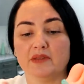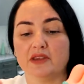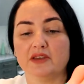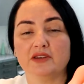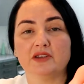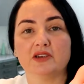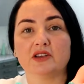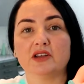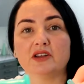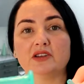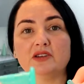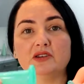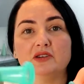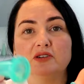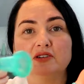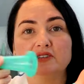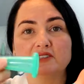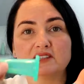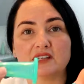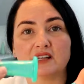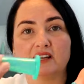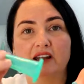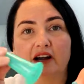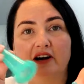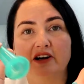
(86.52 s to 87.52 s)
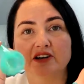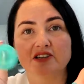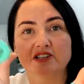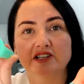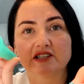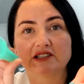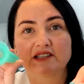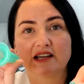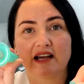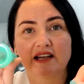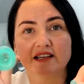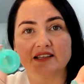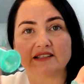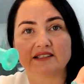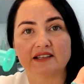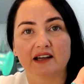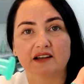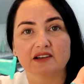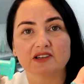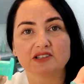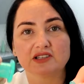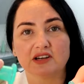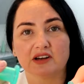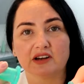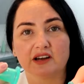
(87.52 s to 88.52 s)
you can use the larger size
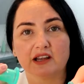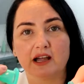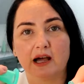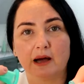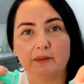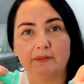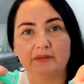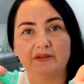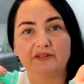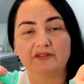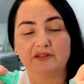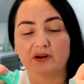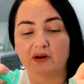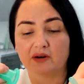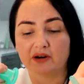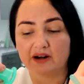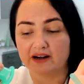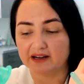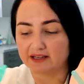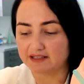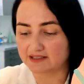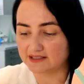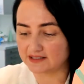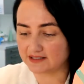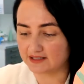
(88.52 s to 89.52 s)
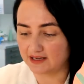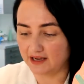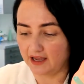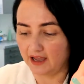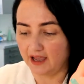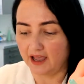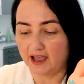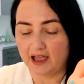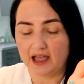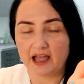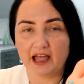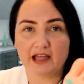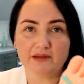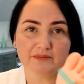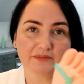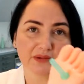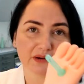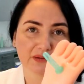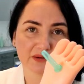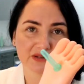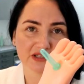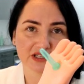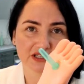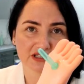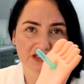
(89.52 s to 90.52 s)
suction cup for it, but
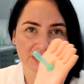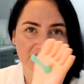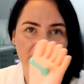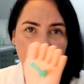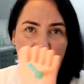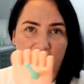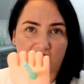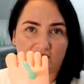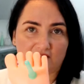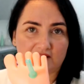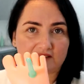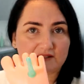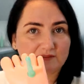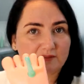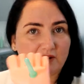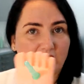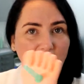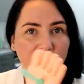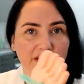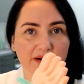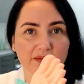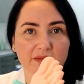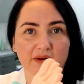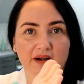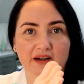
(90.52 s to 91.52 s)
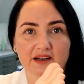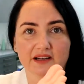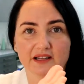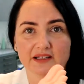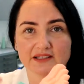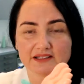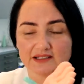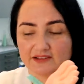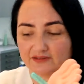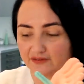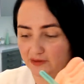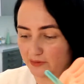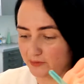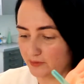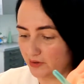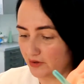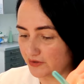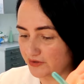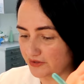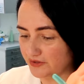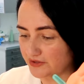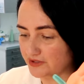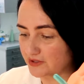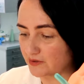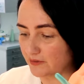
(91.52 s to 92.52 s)
we're just showing you the smaller one because the foot
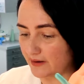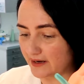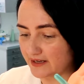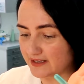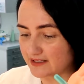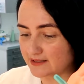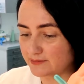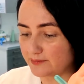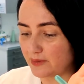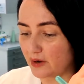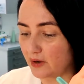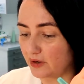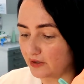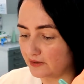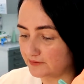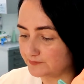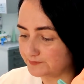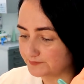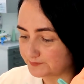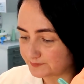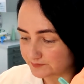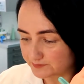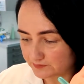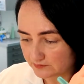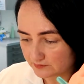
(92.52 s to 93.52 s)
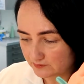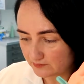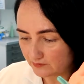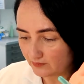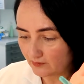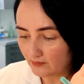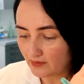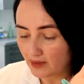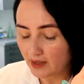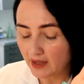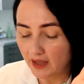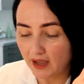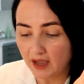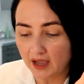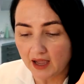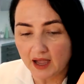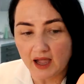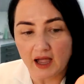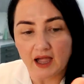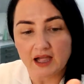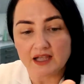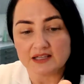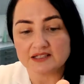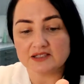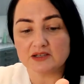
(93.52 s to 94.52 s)
model is quite small.
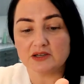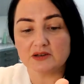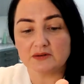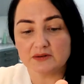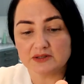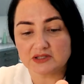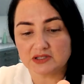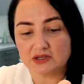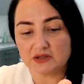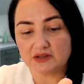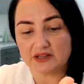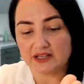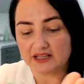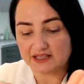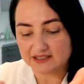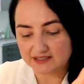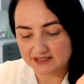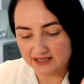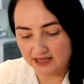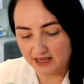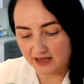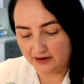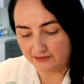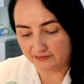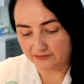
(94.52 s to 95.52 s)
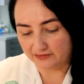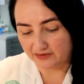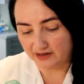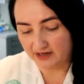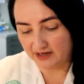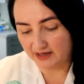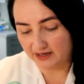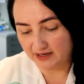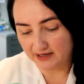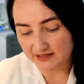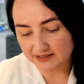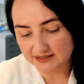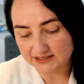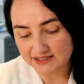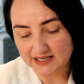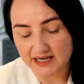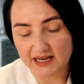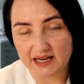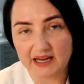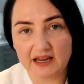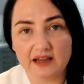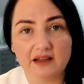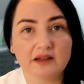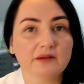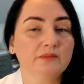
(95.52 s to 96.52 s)
So you would do this every
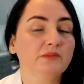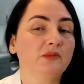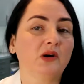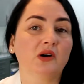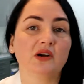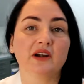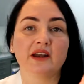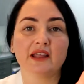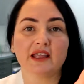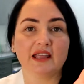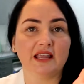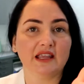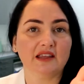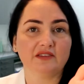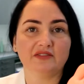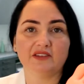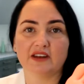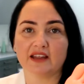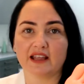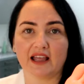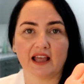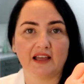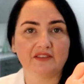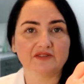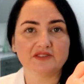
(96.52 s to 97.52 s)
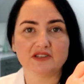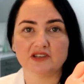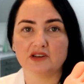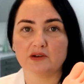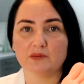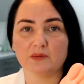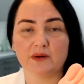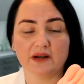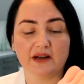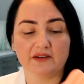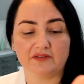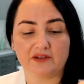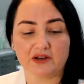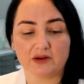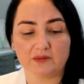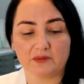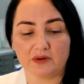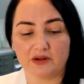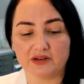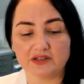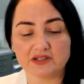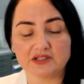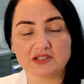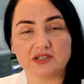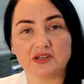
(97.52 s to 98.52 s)
day, morning, evening, afternoon, whenever you
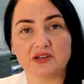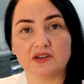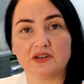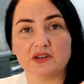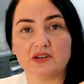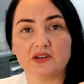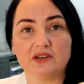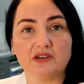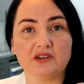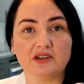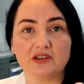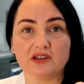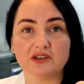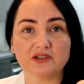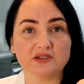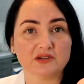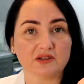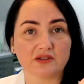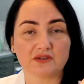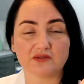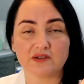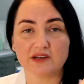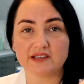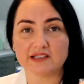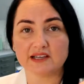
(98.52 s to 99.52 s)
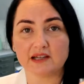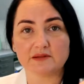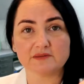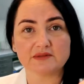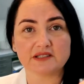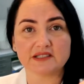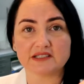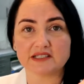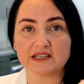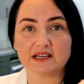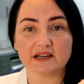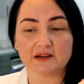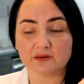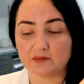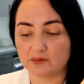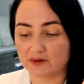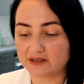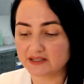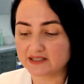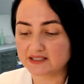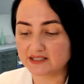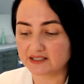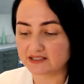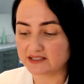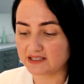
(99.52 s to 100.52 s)
want to. You can do it 3 times a day or
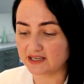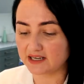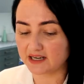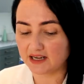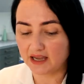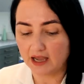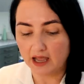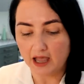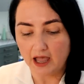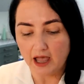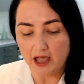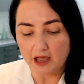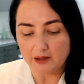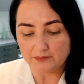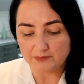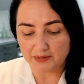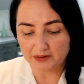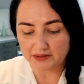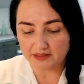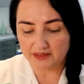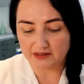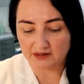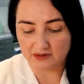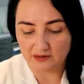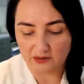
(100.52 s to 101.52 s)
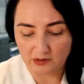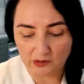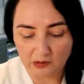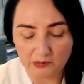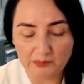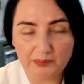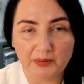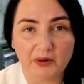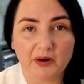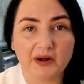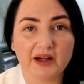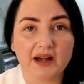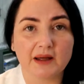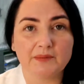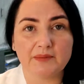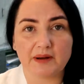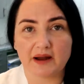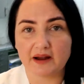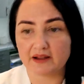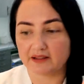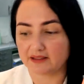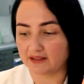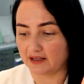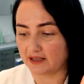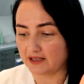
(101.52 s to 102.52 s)
once a day, but the whole point
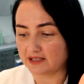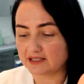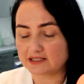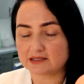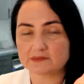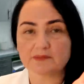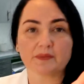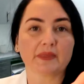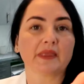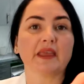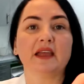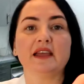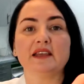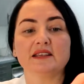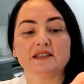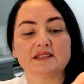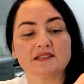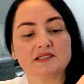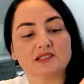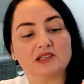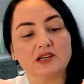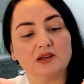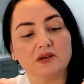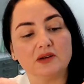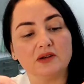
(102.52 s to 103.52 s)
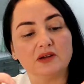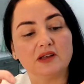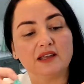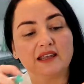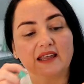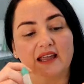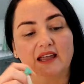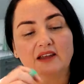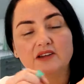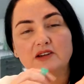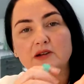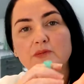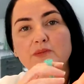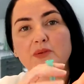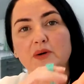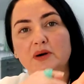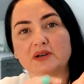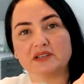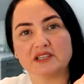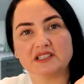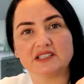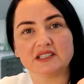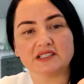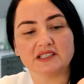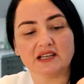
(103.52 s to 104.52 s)
about this is to get your
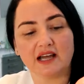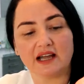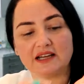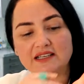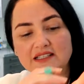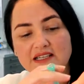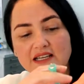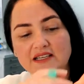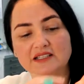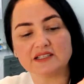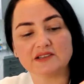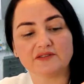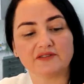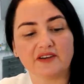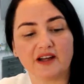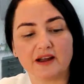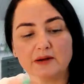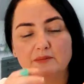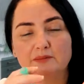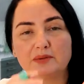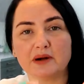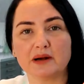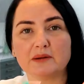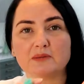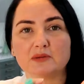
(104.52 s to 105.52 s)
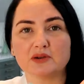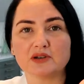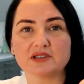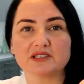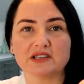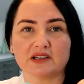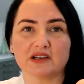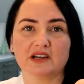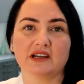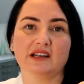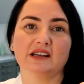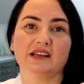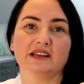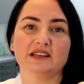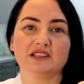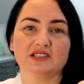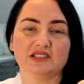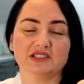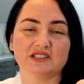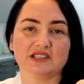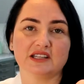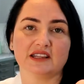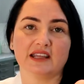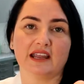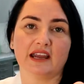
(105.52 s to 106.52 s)
body to identify and bring more
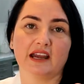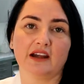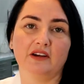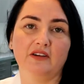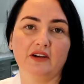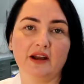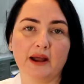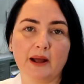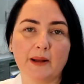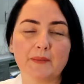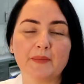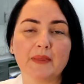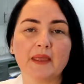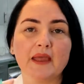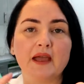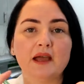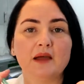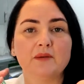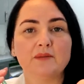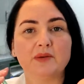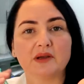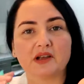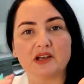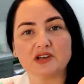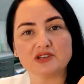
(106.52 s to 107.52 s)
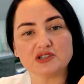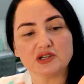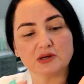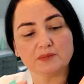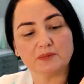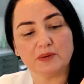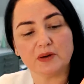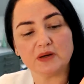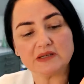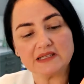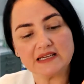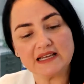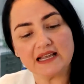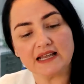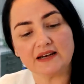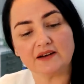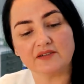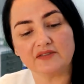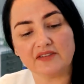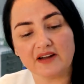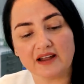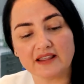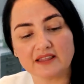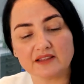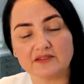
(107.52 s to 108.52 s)
circulation to the area, because your body can
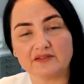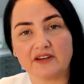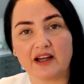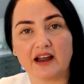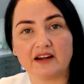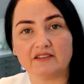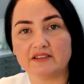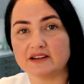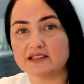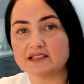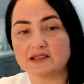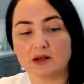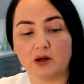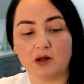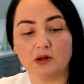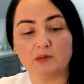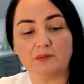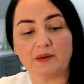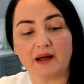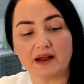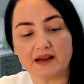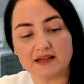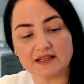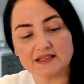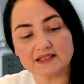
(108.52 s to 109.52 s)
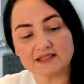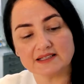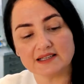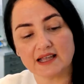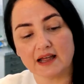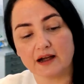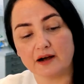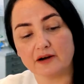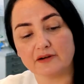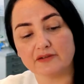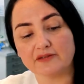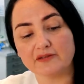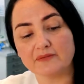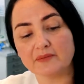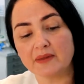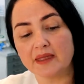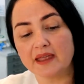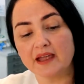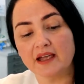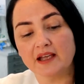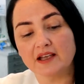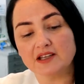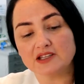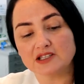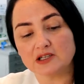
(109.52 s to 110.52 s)
fight the virus all by itself.
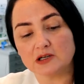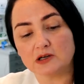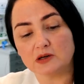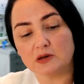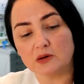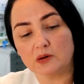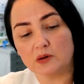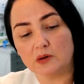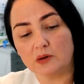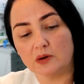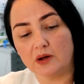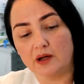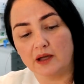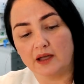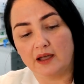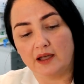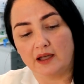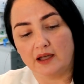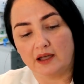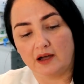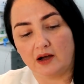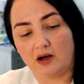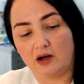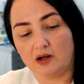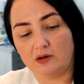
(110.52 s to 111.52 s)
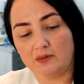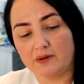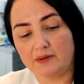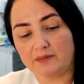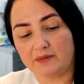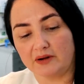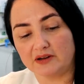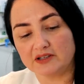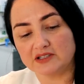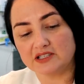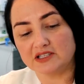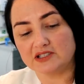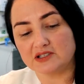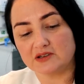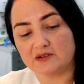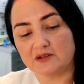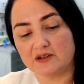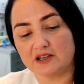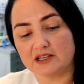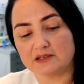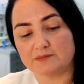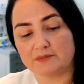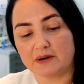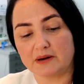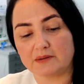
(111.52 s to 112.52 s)
So all we want to do
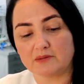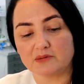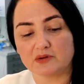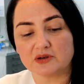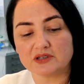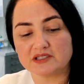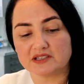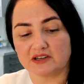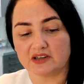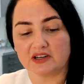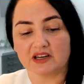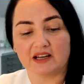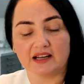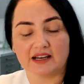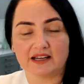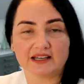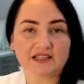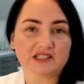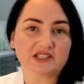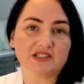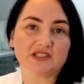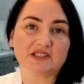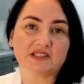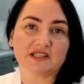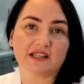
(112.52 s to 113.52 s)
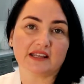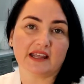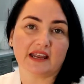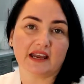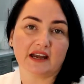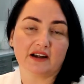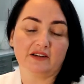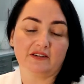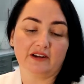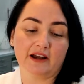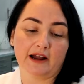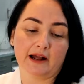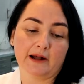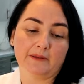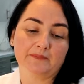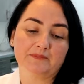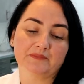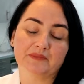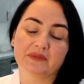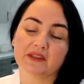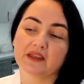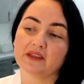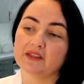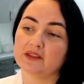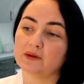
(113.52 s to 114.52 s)
is bring more circulation to the area.
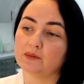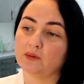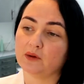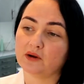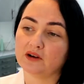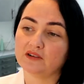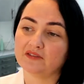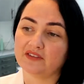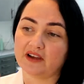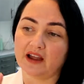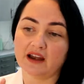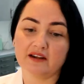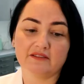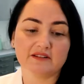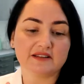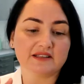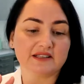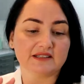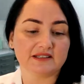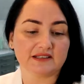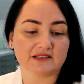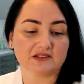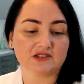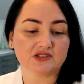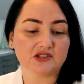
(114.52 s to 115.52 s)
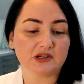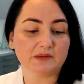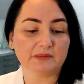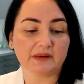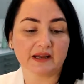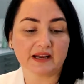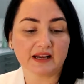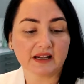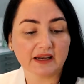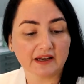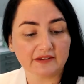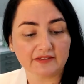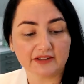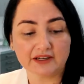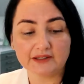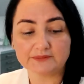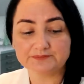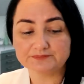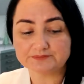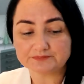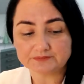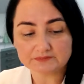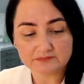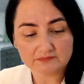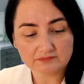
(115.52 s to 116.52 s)
The wart virus is extremely
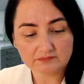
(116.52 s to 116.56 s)
clever.